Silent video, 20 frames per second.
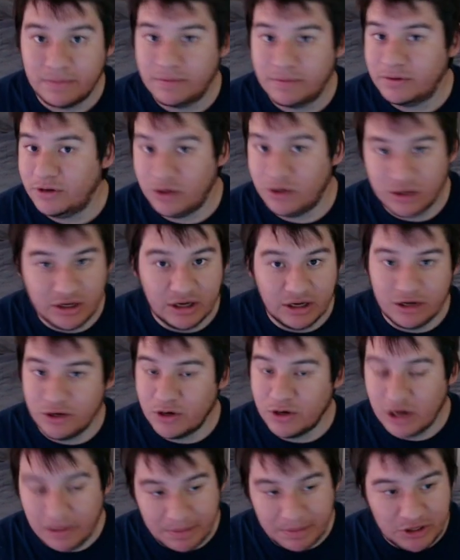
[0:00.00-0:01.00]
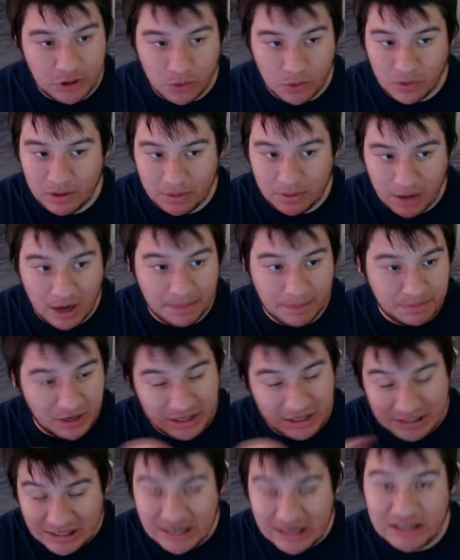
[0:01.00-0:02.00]
You're good. You're going to be doing a
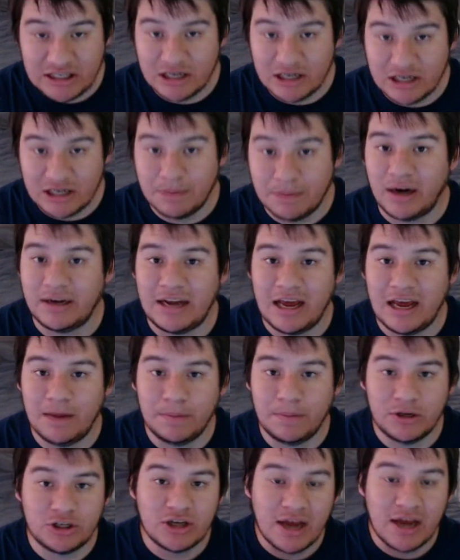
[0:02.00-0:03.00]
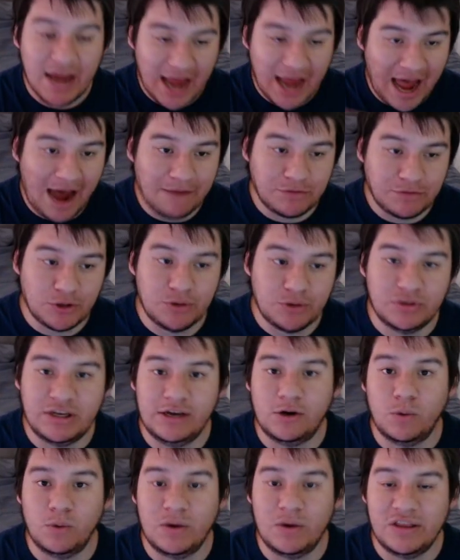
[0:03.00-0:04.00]
decent amount of damage after you
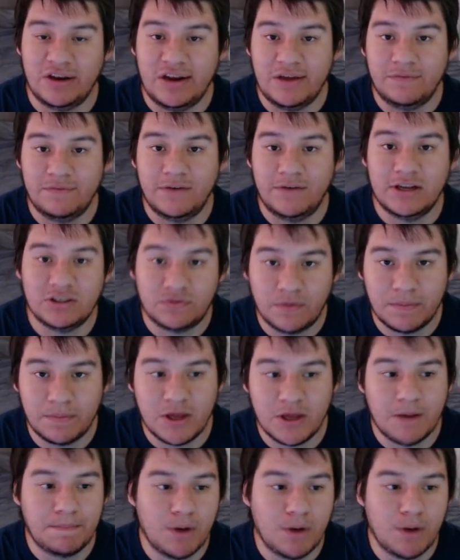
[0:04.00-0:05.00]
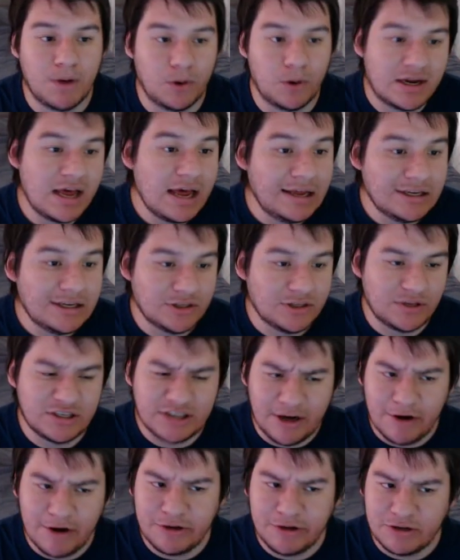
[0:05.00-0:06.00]
take away the defense from the opponent. So this
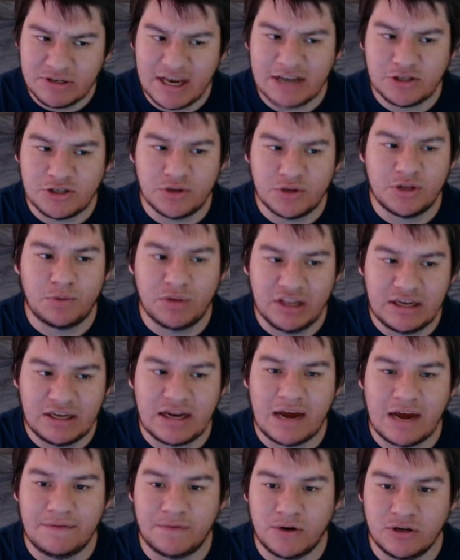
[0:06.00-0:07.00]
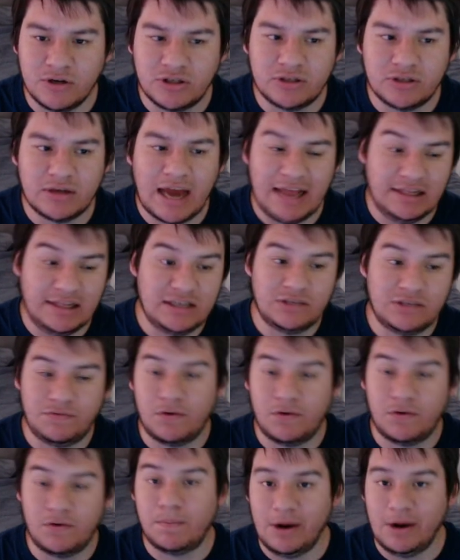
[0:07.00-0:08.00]
character is actually really diverse, at least for
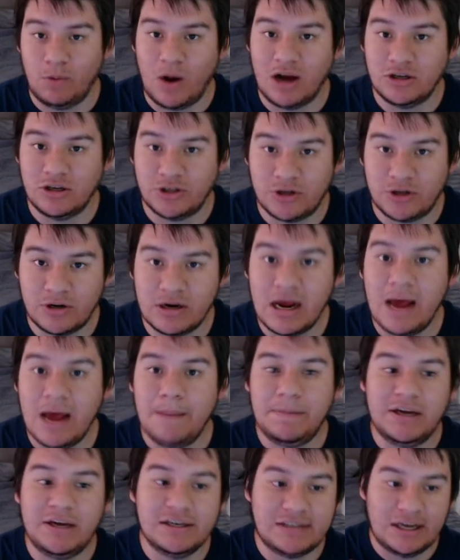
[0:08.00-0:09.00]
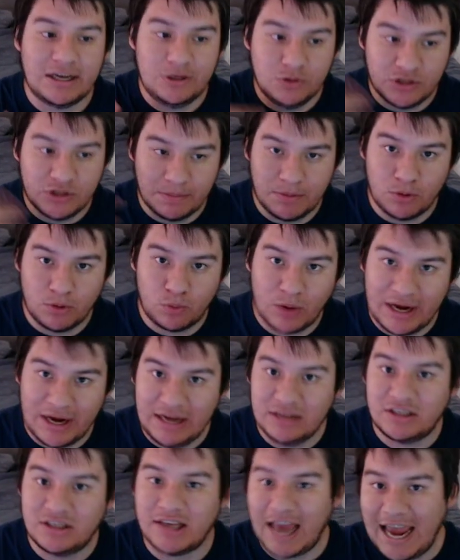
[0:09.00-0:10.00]
my roster, because I use him in
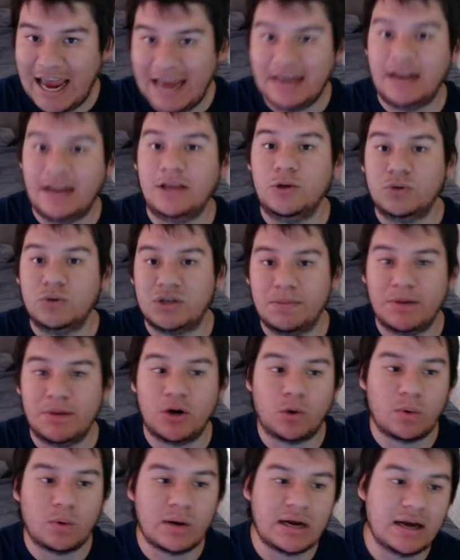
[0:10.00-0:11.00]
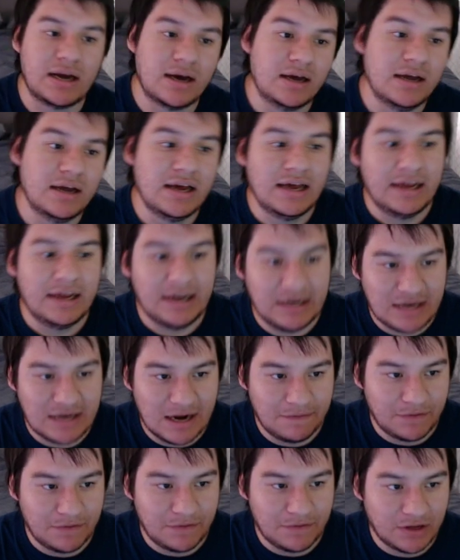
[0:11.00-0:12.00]
raids and I use him in arena. He
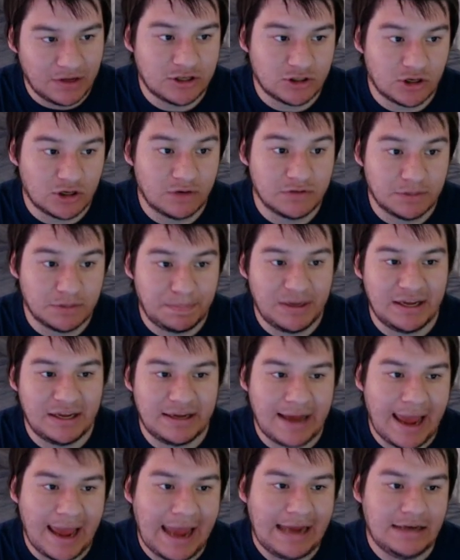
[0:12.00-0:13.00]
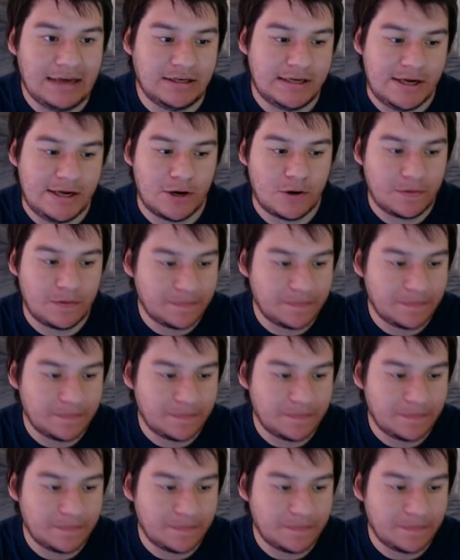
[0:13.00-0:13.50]
definitely deserves being A tier.